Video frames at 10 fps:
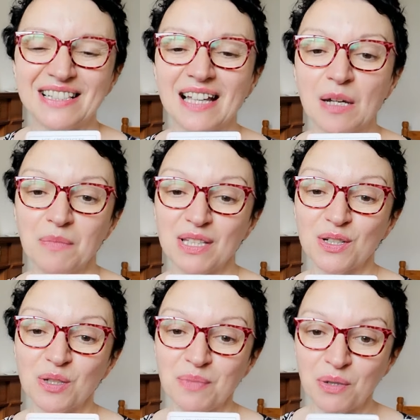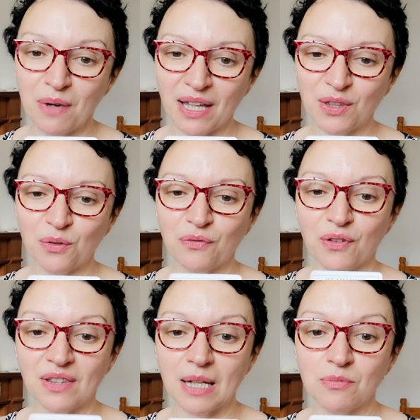the time is going to be right though
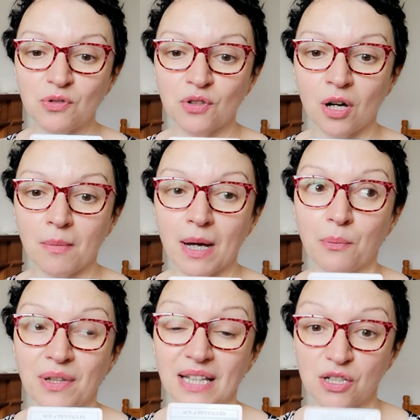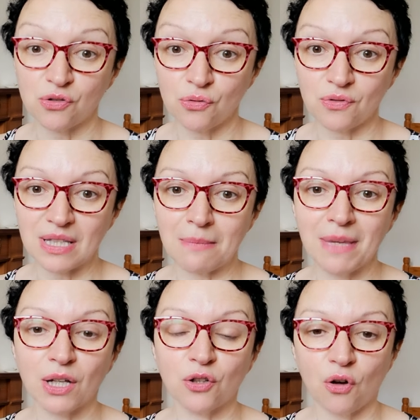for them to come out with that truth and
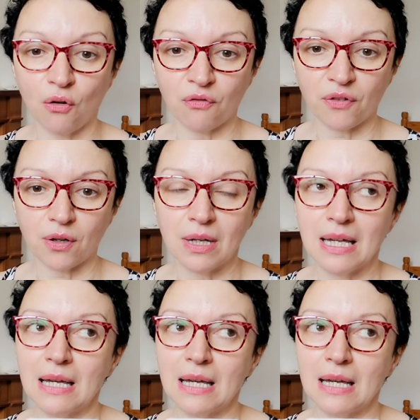make an offer